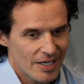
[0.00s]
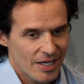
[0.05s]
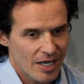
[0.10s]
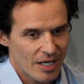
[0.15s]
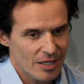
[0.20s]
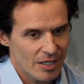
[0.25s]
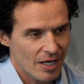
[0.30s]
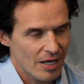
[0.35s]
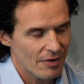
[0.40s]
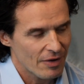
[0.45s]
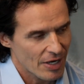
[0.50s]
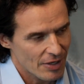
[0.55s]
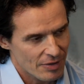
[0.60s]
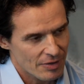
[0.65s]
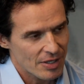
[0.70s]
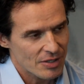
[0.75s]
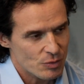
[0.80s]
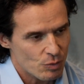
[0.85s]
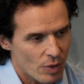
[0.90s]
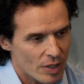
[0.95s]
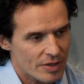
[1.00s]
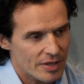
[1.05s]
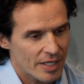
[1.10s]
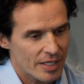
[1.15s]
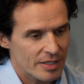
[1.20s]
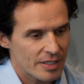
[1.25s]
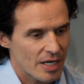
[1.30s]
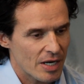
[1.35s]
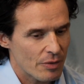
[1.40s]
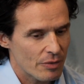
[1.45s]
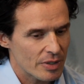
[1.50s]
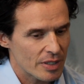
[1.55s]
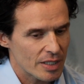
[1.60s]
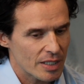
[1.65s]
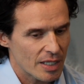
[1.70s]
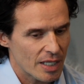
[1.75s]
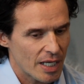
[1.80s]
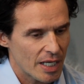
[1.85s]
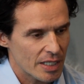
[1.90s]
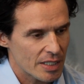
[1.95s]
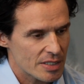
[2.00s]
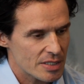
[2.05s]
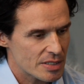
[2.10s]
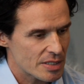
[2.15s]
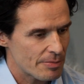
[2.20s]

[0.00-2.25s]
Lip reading: There's one thing that I really like is